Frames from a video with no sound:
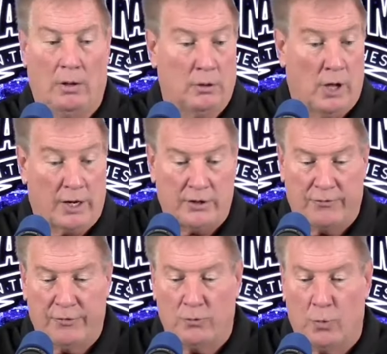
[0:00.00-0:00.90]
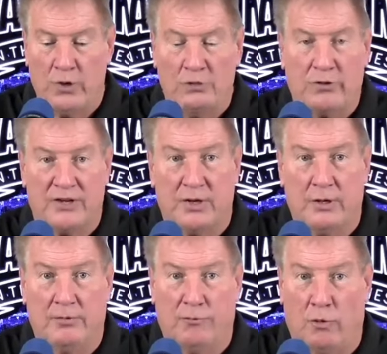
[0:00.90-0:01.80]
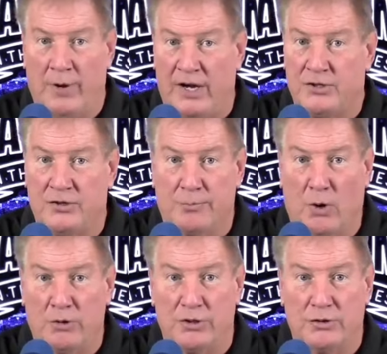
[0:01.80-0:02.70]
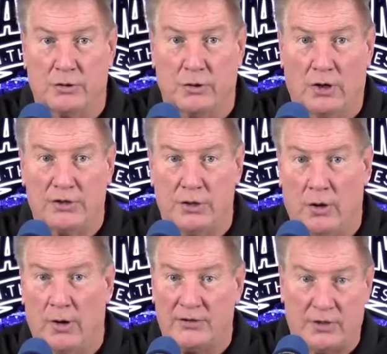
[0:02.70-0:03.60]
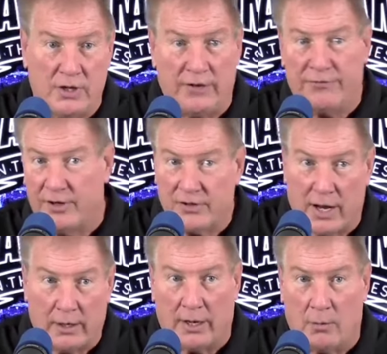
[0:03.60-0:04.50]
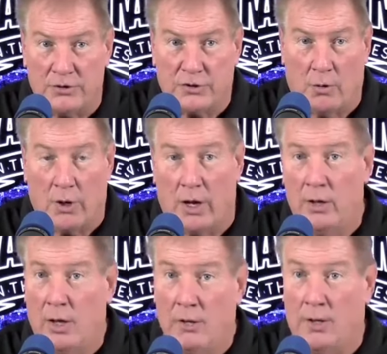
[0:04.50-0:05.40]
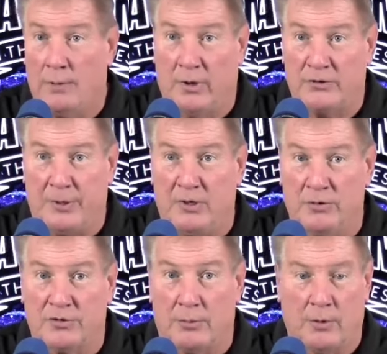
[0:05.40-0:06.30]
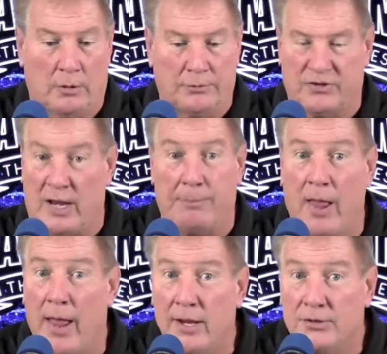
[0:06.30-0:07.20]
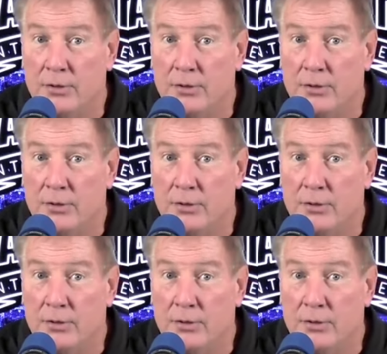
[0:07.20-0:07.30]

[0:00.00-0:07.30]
A lot of different window dressing, formations, motions, looks, has the defense kind of like what's going on. They must be doing something. Oh, same plays